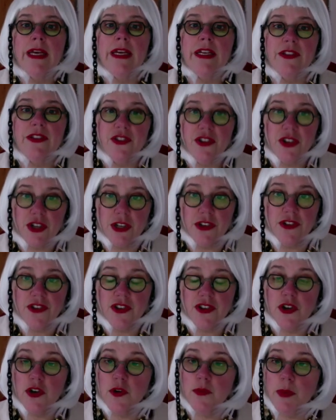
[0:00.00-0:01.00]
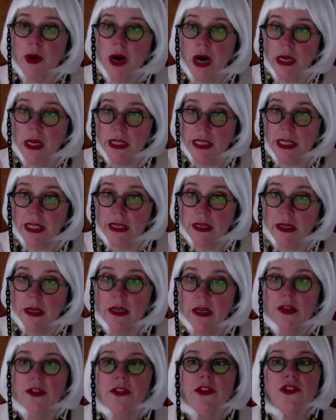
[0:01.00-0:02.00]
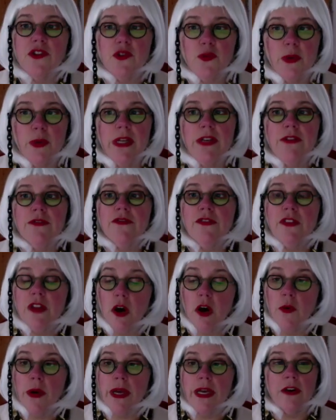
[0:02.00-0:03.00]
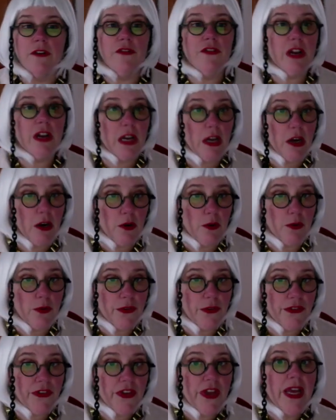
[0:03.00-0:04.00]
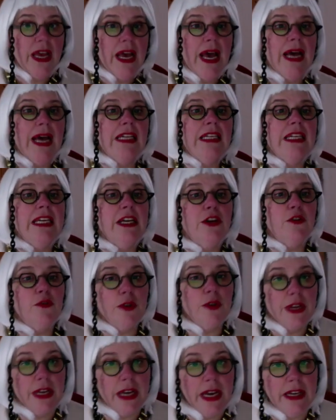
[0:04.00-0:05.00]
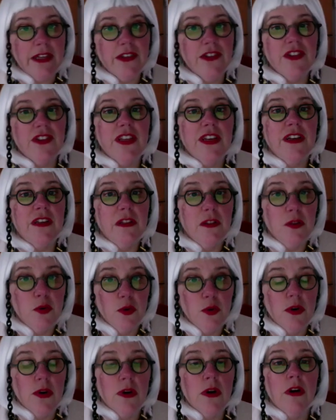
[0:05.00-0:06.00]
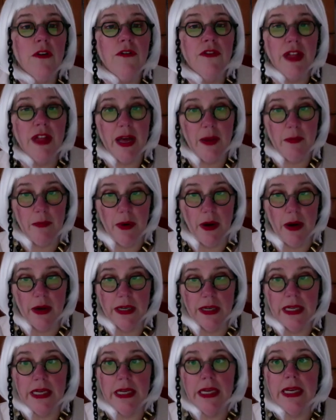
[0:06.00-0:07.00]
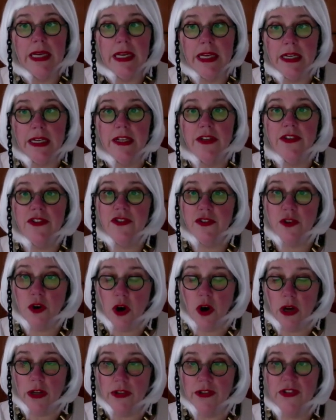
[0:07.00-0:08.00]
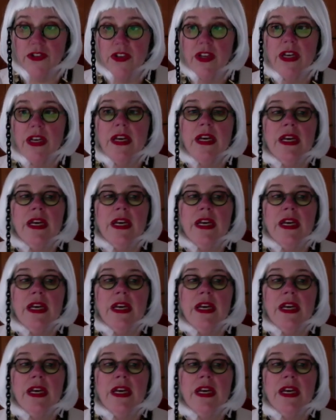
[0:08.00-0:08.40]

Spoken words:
is just her body, the sweet flowing of clothes, and he creates the allure of that body in his thoughts.